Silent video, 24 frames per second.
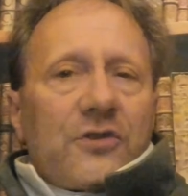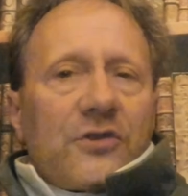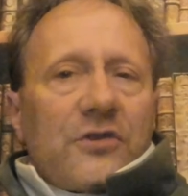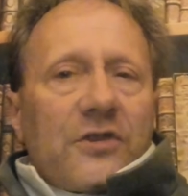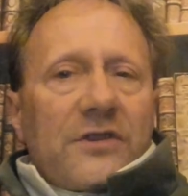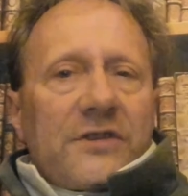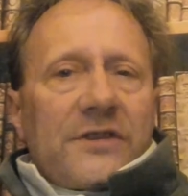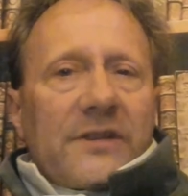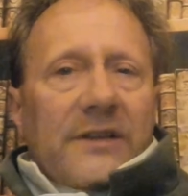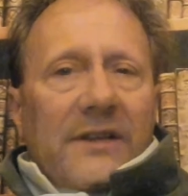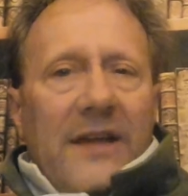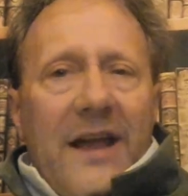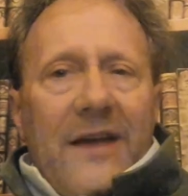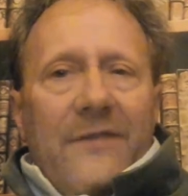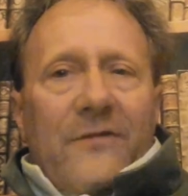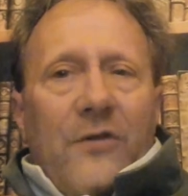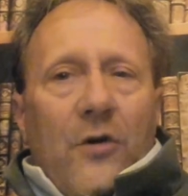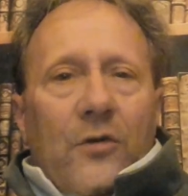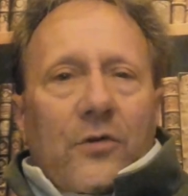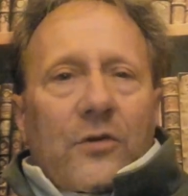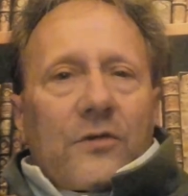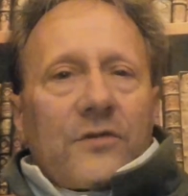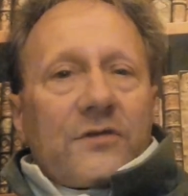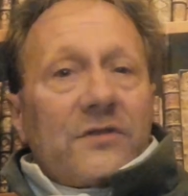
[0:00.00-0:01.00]
to slave
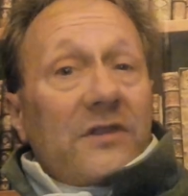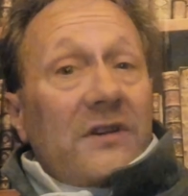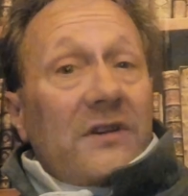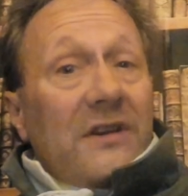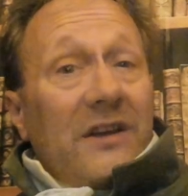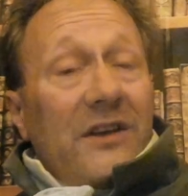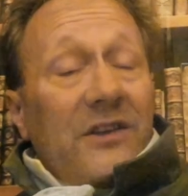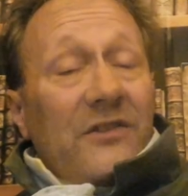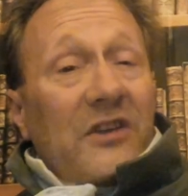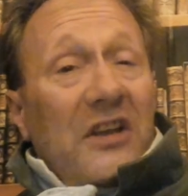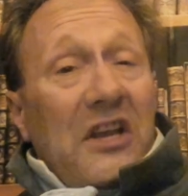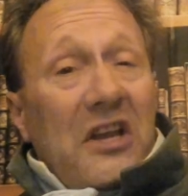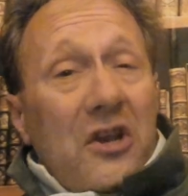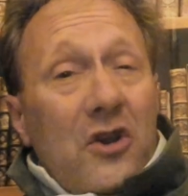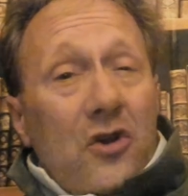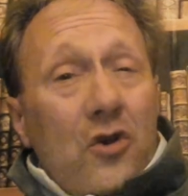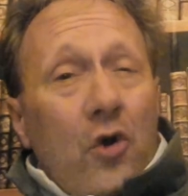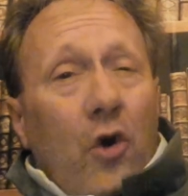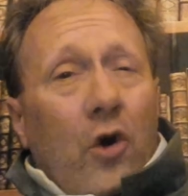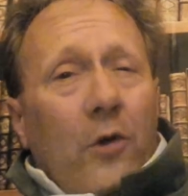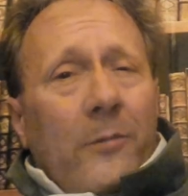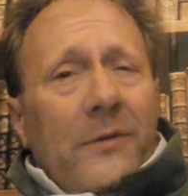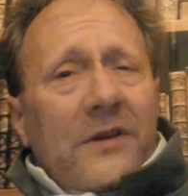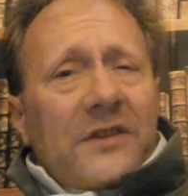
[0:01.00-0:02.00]
owners, the
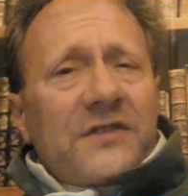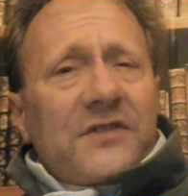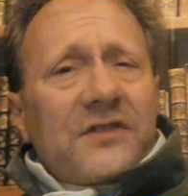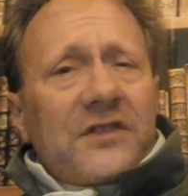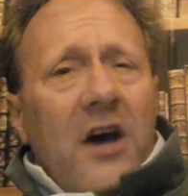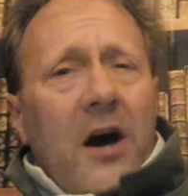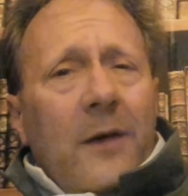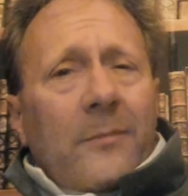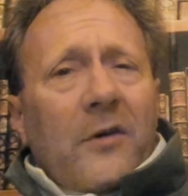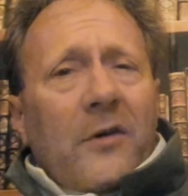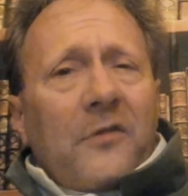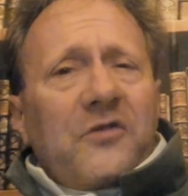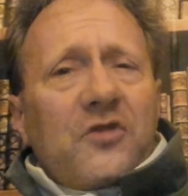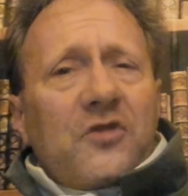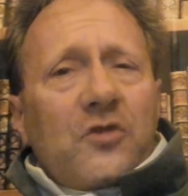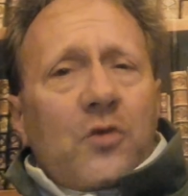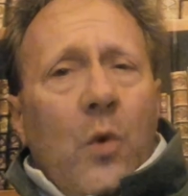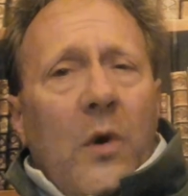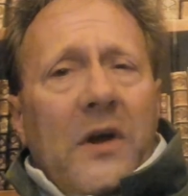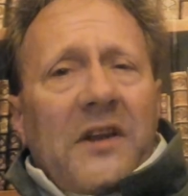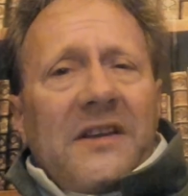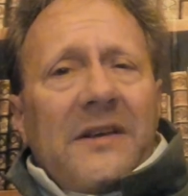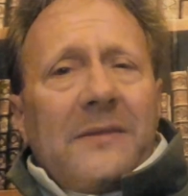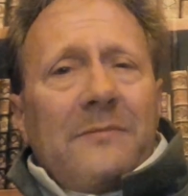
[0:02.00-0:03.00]
enormous sum of
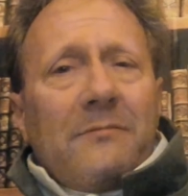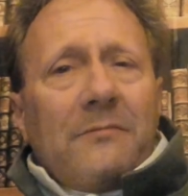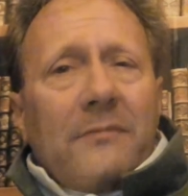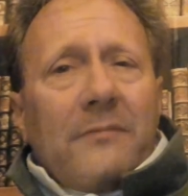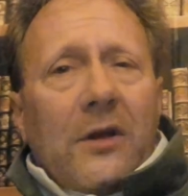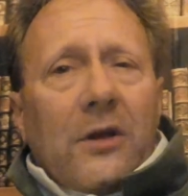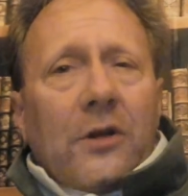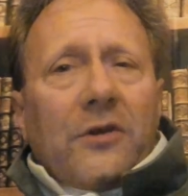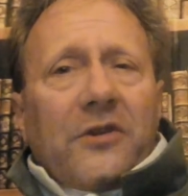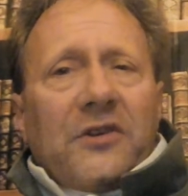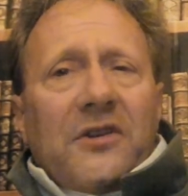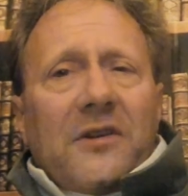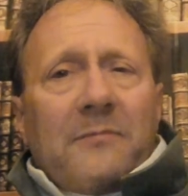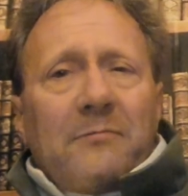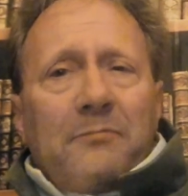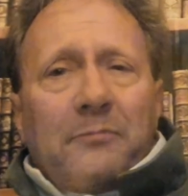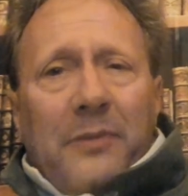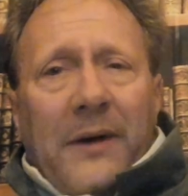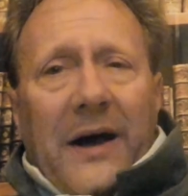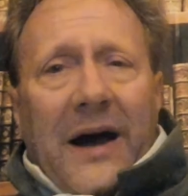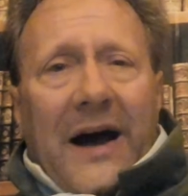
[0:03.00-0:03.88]
£20 million